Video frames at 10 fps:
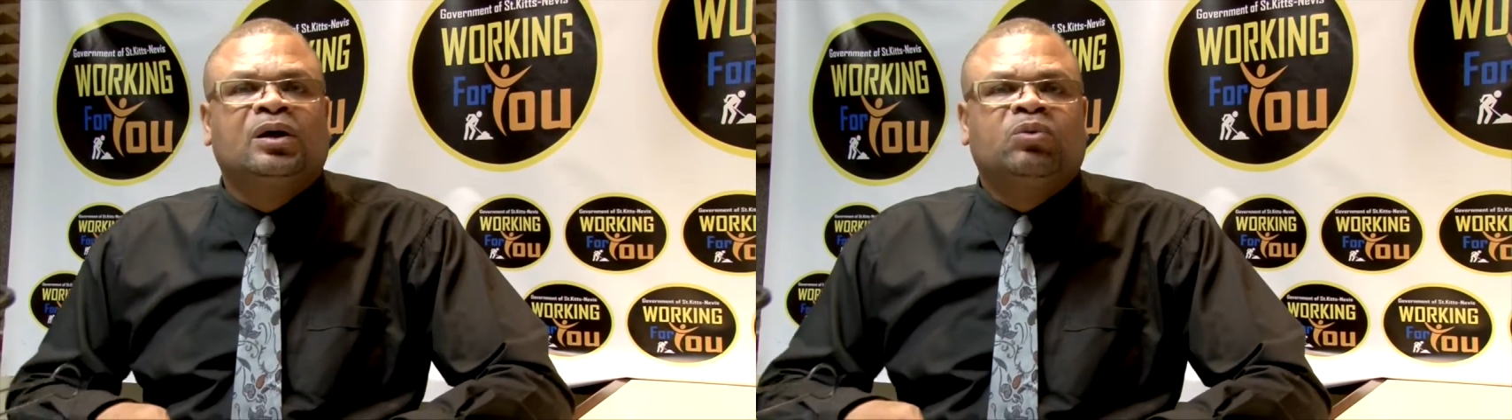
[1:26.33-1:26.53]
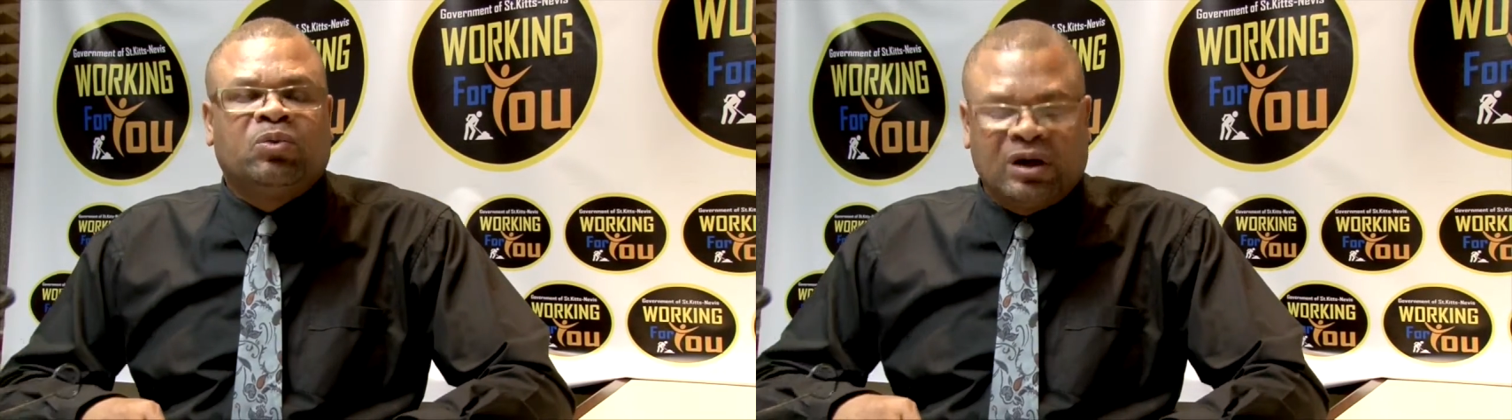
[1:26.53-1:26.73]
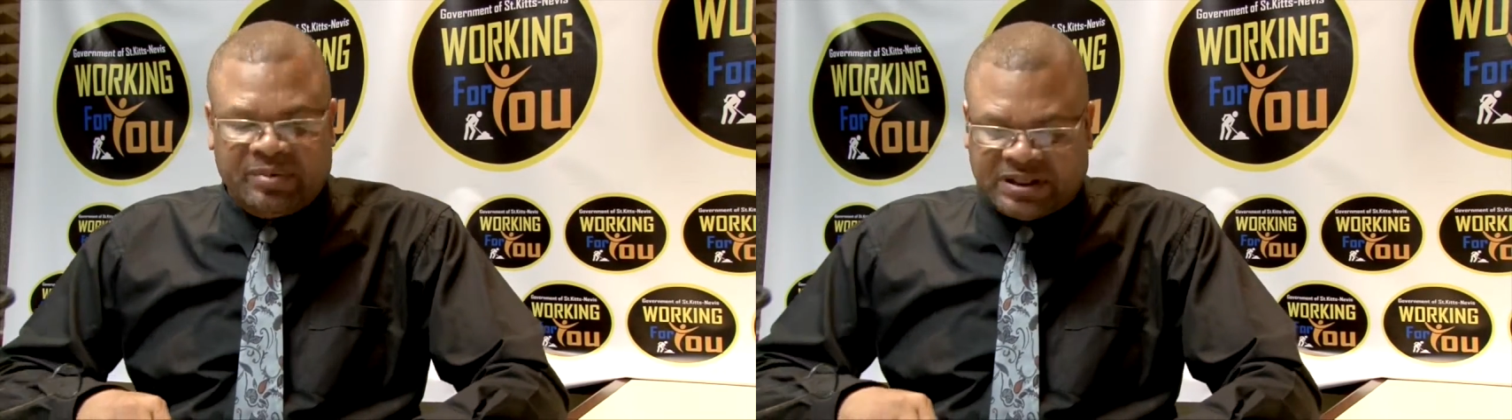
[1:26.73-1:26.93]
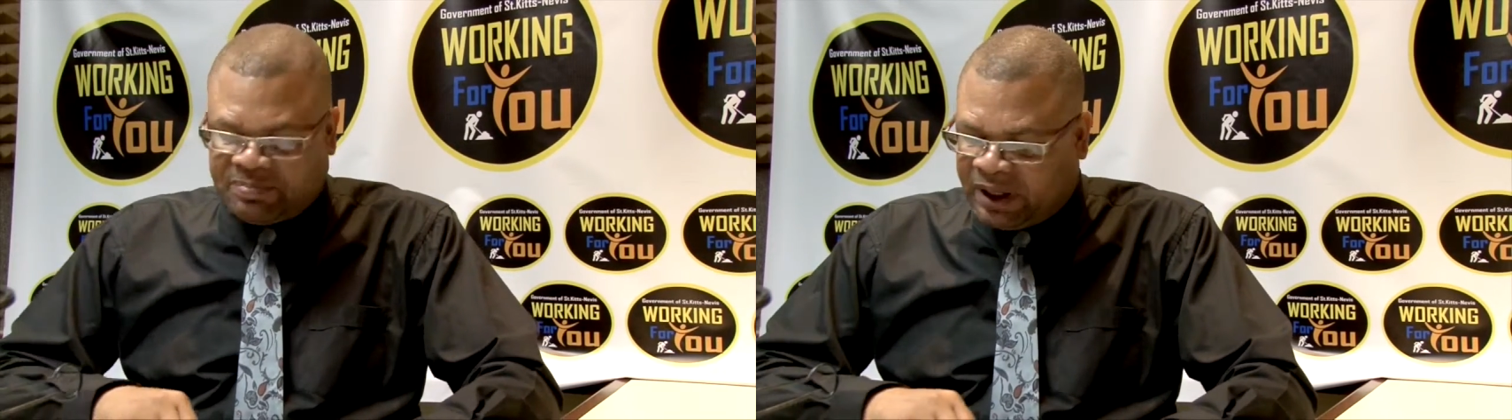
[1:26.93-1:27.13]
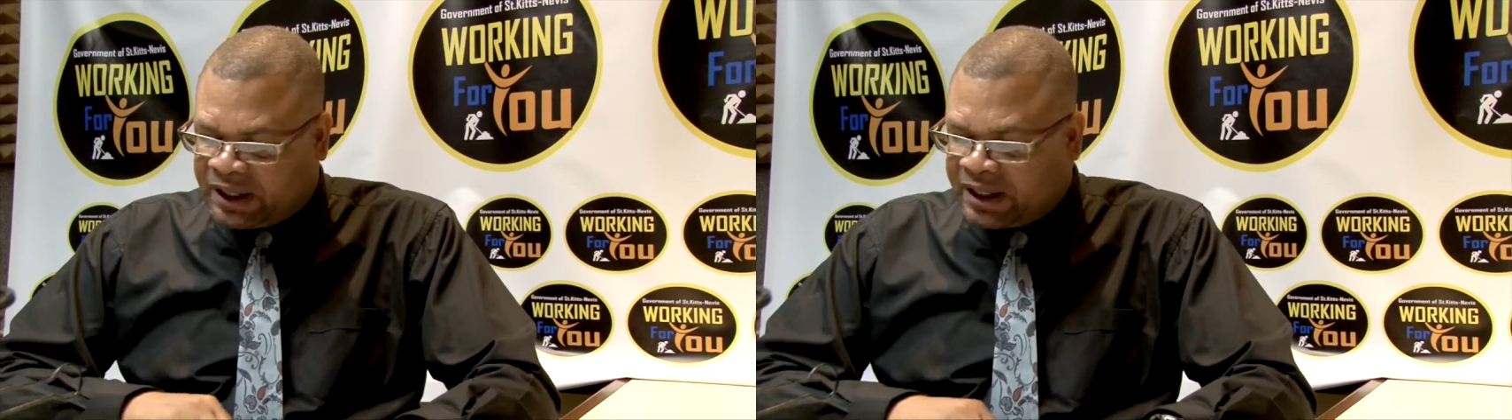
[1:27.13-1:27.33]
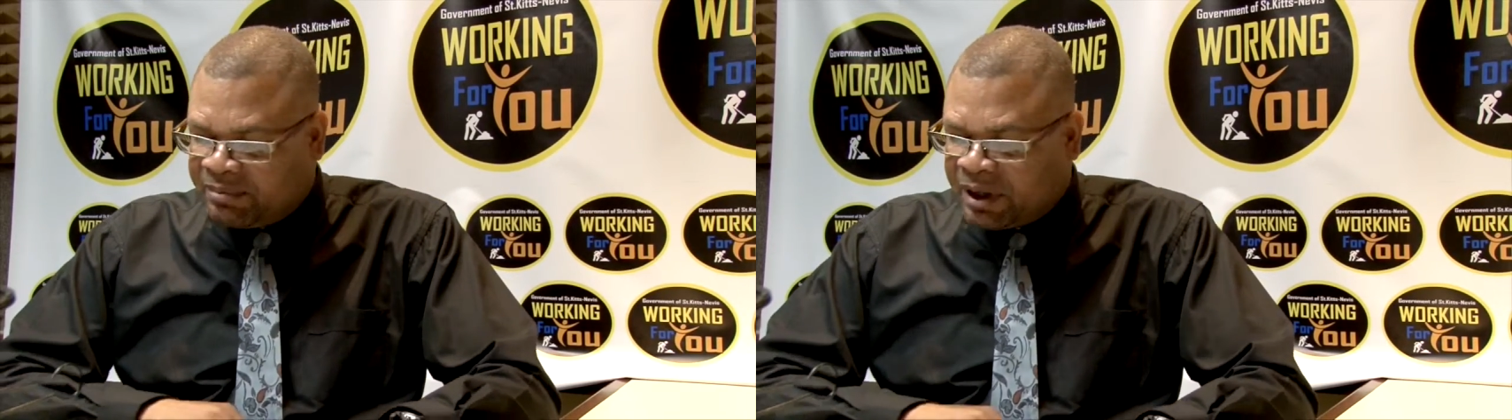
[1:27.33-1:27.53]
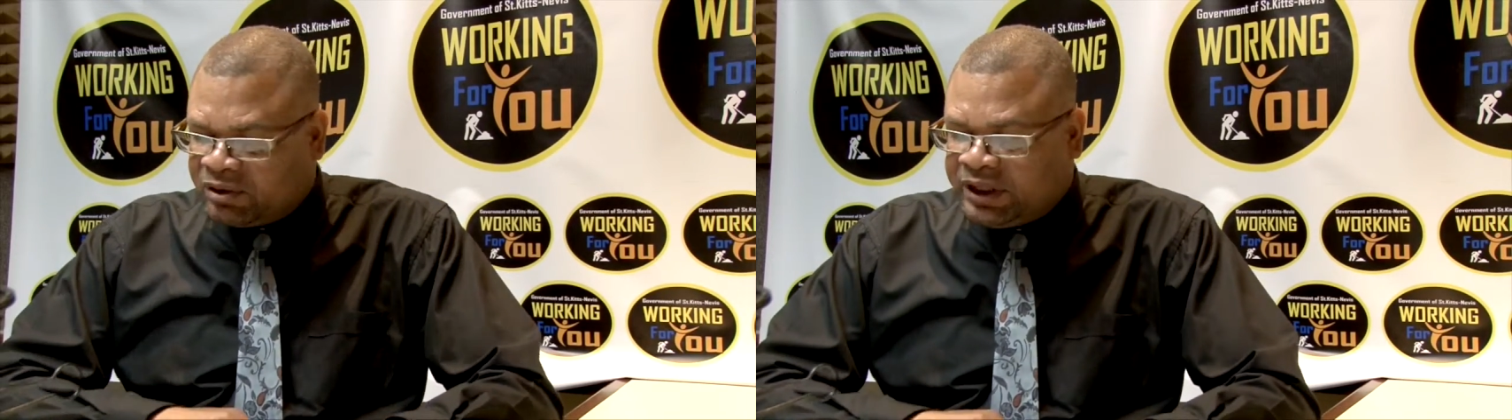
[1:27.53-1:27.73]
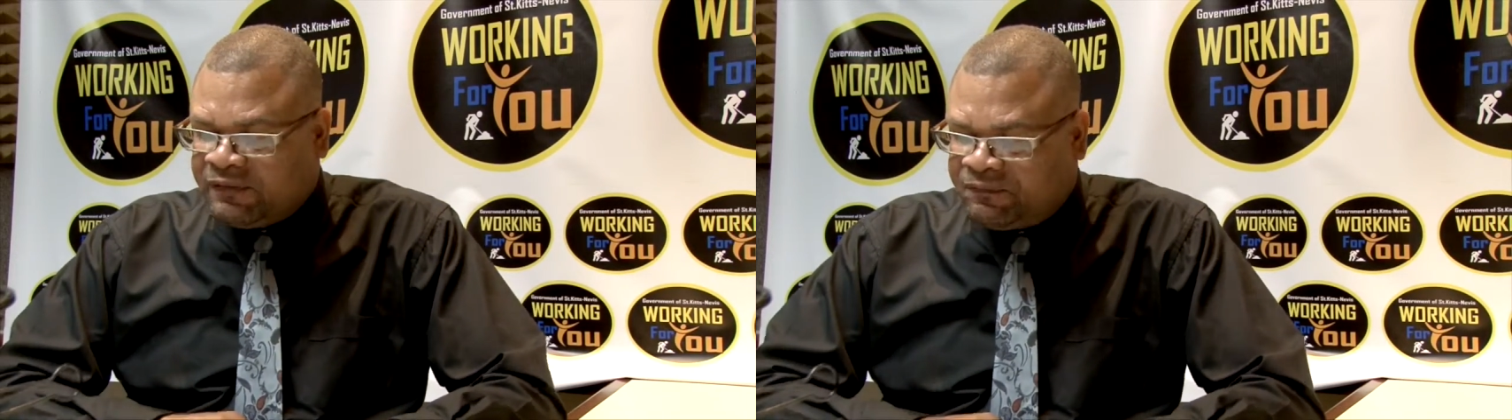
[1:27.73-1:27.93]
We will be speaking
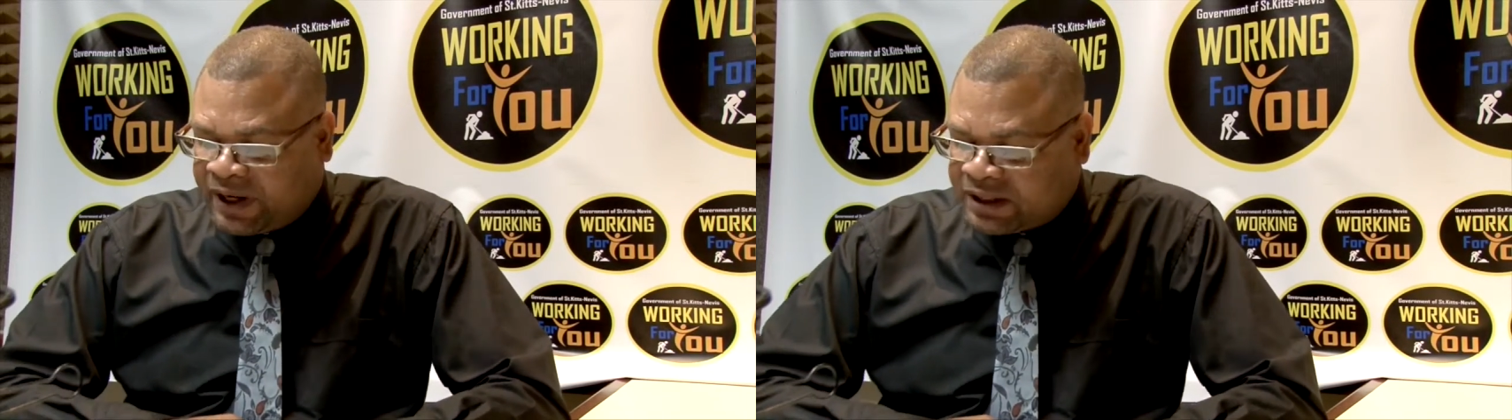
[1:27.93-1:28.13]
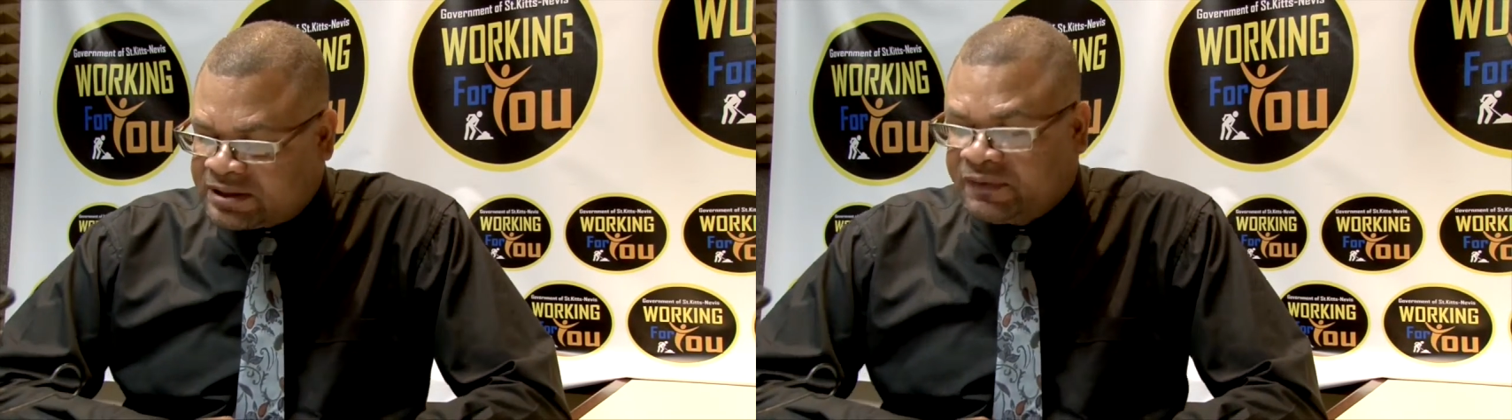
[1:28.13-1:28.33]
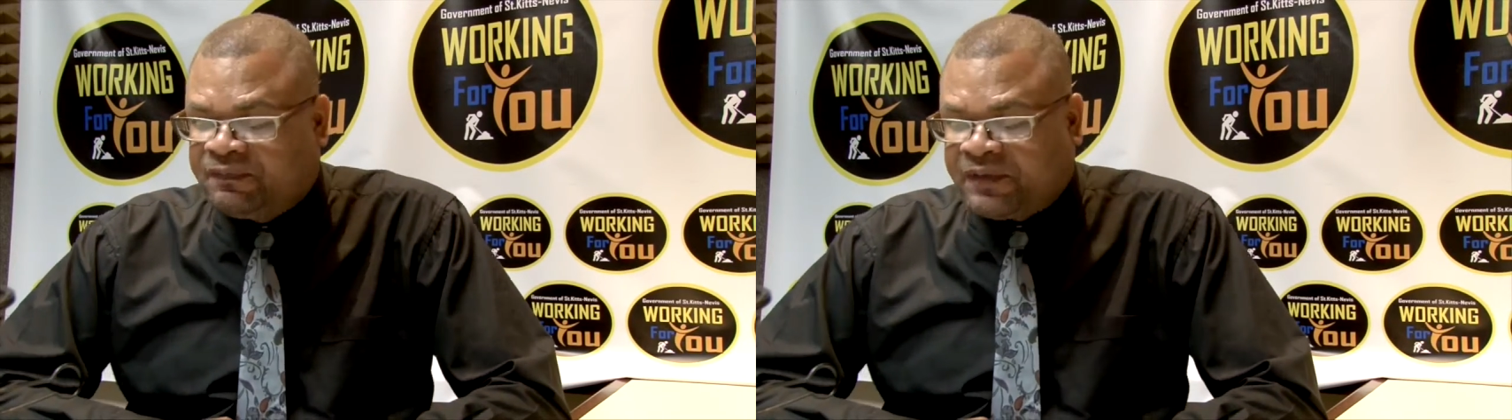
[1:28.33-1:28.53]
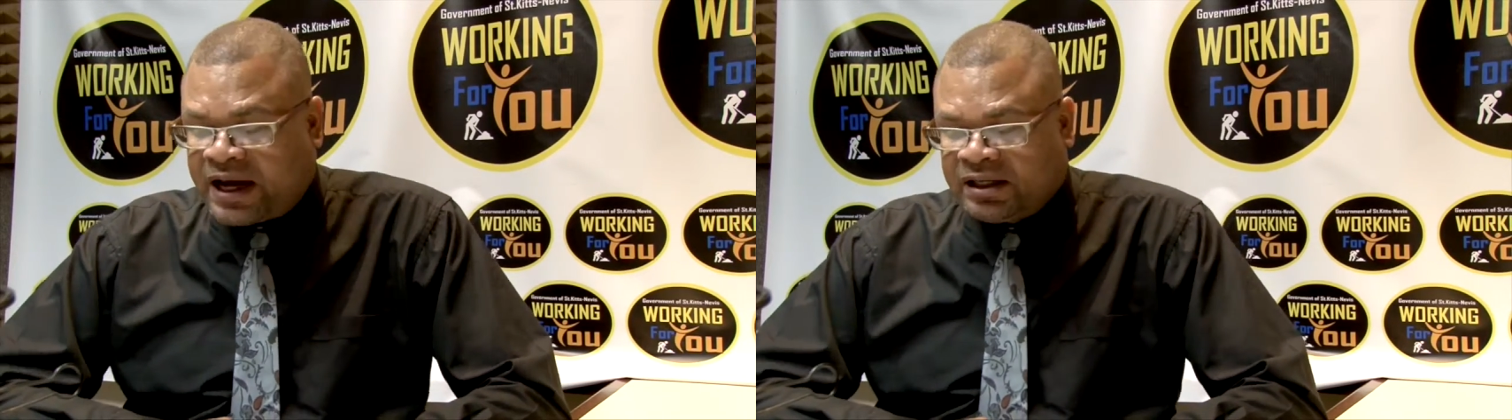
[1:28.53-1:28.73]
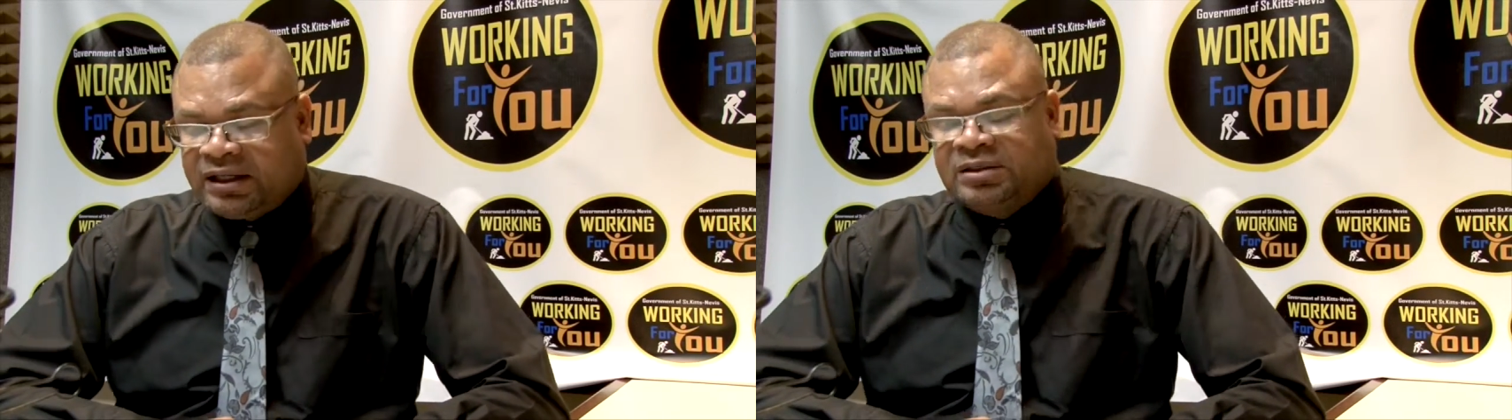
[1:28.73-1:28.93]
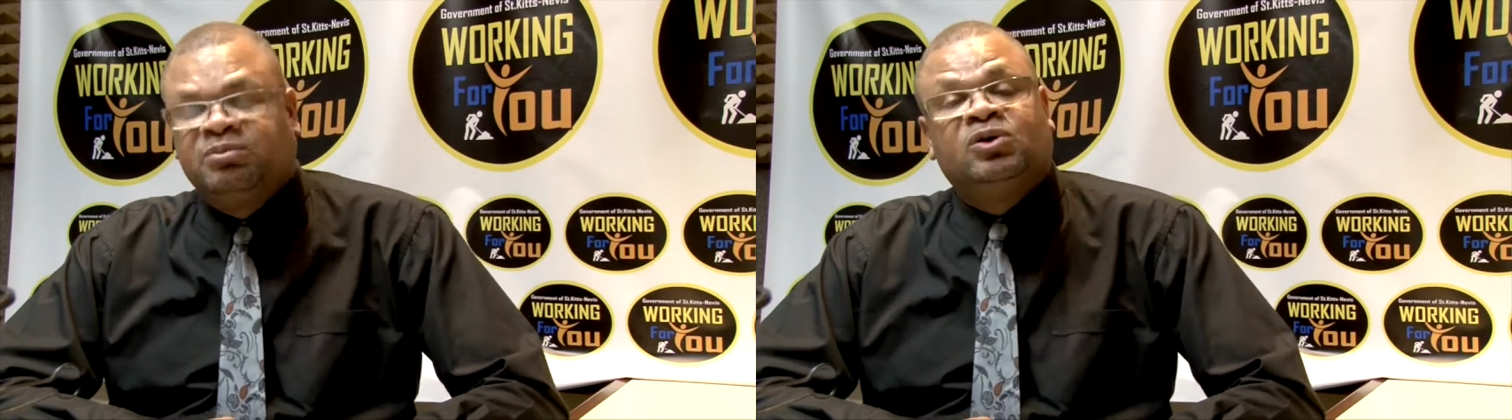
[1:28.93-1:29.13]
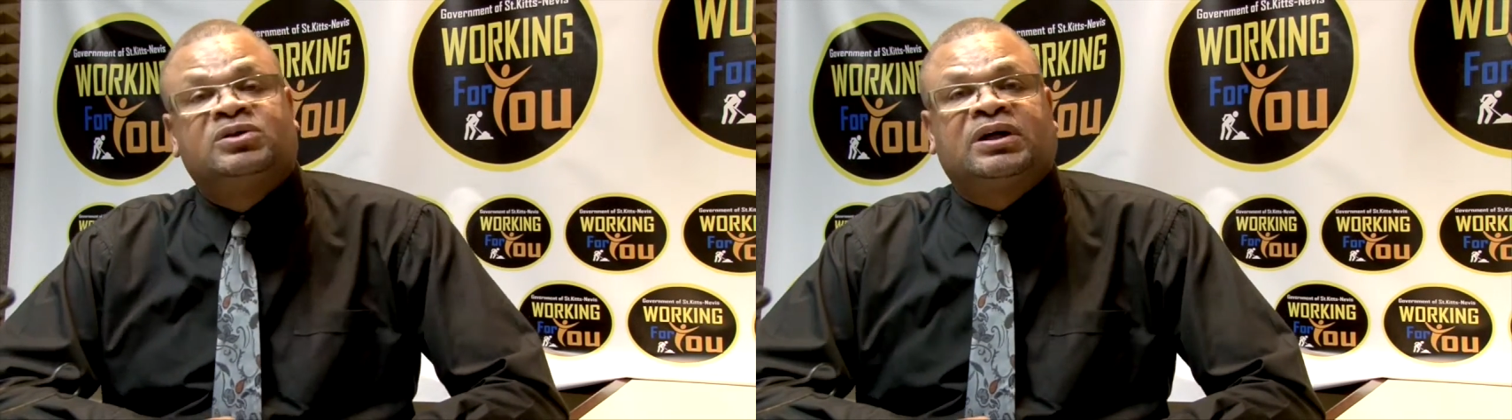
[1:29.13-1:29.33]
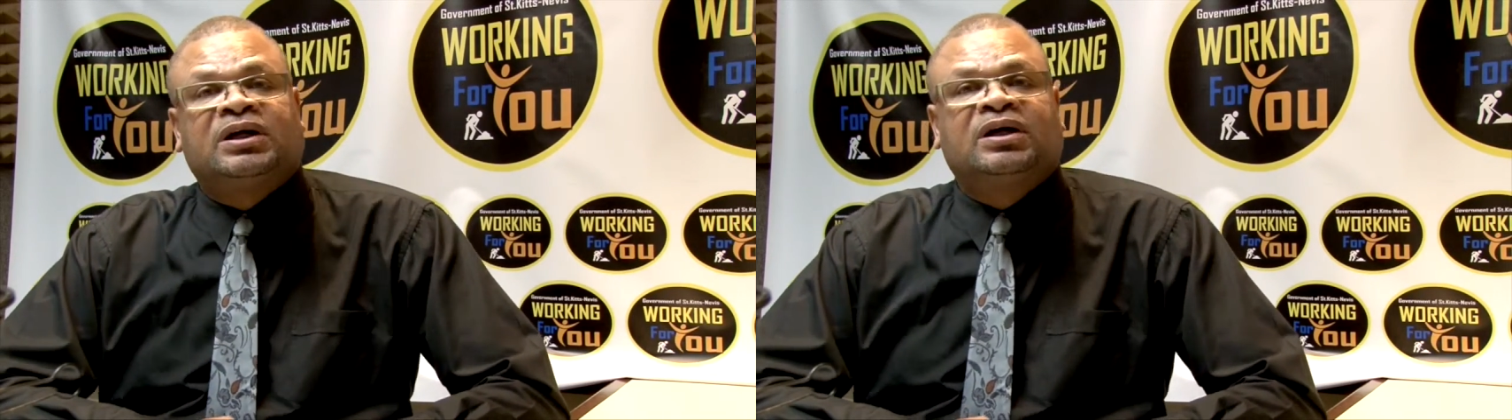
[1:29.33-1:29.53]
about the effects of violent
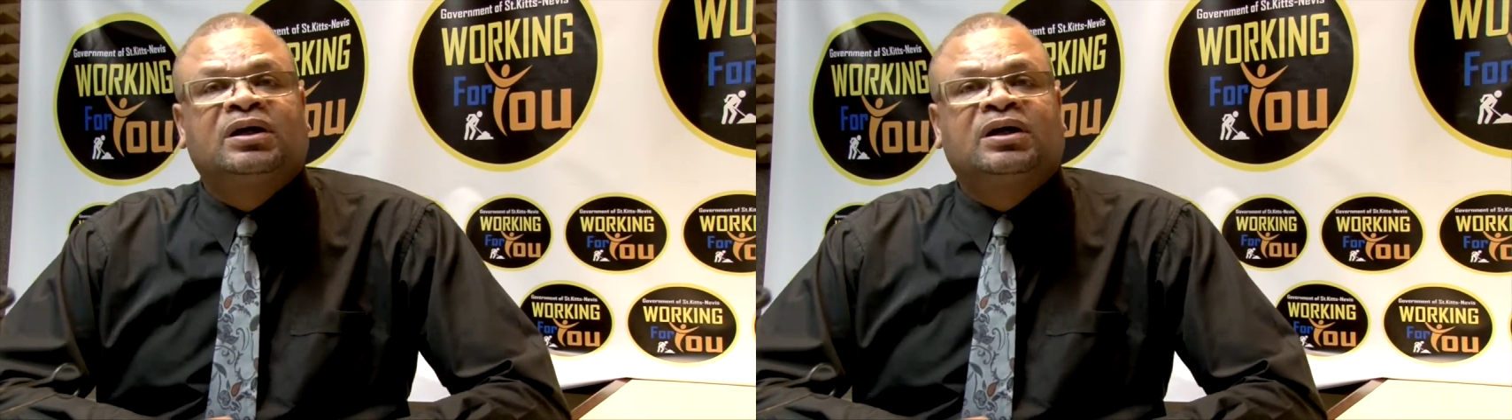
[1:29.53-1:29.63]
music